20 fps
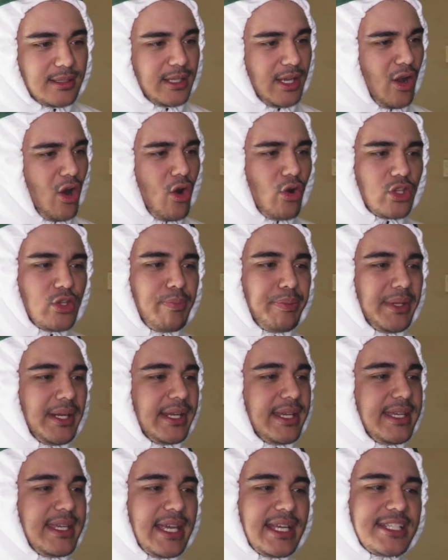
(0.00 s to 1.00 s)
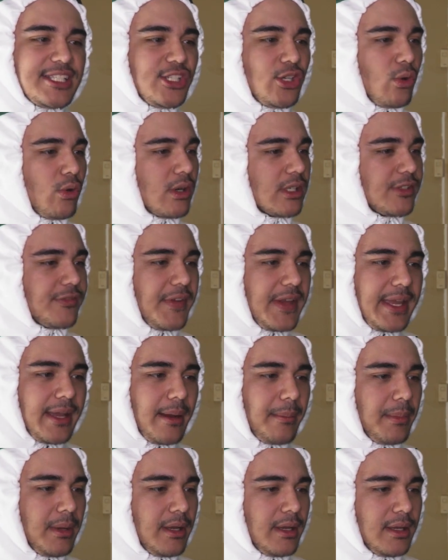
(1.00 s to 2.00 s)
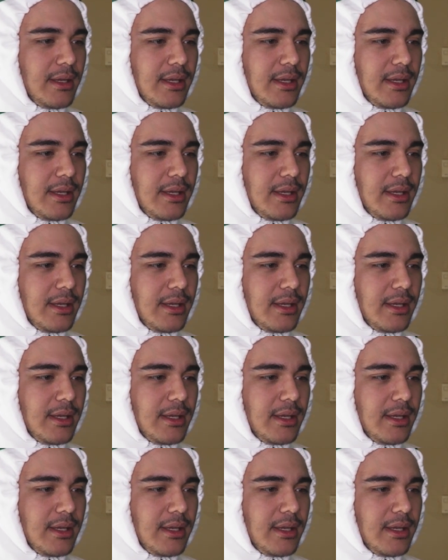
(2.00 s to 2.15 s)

Yo, you better get yours, fam.